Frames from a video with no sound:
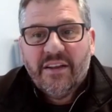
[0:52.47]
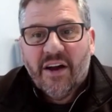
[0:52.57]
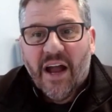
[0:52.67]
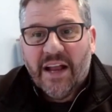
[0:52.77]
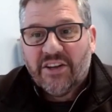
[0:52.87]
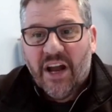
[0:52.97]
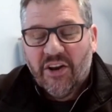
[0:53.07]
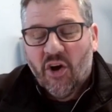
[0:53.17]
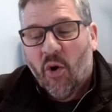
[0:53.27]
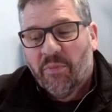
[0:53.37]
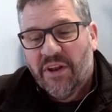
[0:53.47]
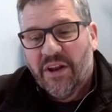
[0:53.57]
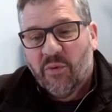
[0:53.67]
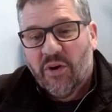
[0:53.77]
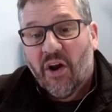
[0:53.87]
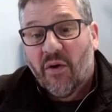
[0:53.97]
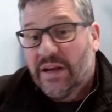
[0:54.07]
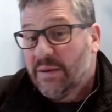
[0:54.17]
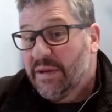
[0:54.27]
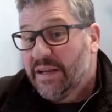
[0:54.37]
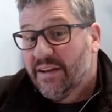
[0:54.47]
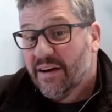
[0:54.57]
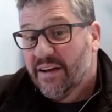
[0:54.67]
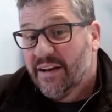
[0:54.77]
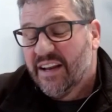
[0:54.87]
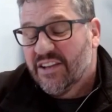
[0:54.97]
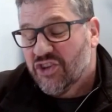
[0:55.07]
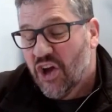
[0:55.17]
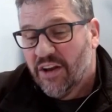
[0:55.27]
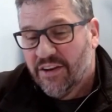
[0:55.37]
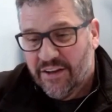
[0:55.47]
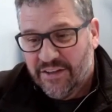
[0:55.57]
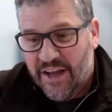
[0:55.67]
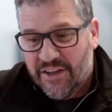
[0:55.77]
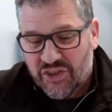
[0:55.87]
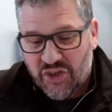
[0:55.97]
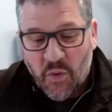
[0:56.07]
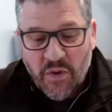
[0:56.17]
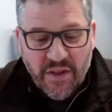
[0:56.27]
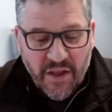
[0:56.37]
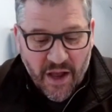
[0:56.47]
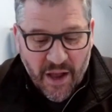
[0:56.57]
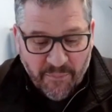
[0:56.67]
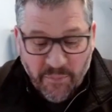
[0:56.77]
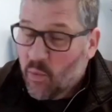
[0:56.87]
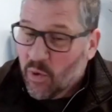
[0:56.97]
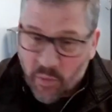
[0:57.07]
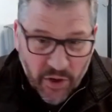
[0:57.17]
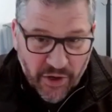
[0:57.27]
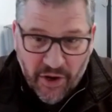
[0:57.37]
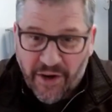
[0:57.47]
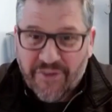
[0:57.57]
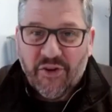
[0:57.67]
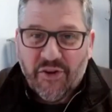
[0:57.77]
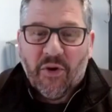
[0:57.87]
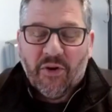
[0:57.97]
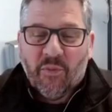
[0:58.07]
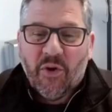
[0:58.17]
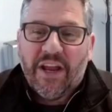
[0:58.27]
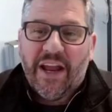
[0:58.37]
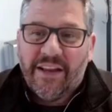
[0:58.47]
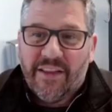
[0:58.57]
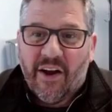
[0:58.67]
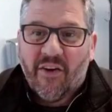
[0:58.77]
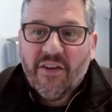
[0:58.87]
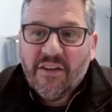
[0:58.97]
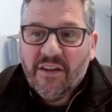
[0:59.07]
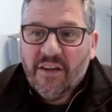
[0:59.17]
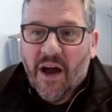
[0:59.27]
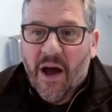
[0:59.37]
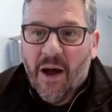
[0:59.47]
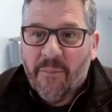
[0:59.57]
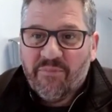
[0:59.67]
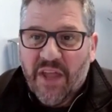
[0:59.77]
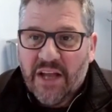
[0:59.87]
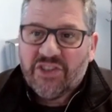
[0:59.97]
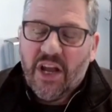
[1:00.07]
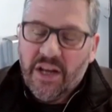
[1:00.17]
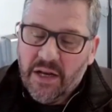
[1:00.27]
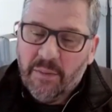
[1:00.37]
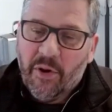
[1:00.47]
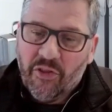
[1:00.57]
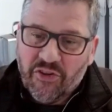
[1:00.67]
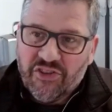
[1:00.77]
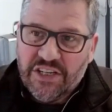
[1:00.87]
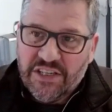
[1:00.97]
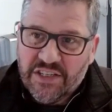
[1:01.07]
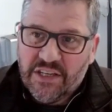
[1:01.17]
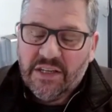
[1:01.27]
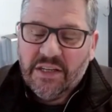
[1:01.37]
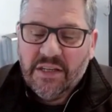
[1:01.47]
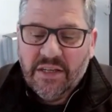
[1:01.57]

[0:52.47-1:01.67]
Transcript: I kind of hoped that it would already be done, and it's not done yet. So, but we're working on it. So we're getting there. Excited about the season.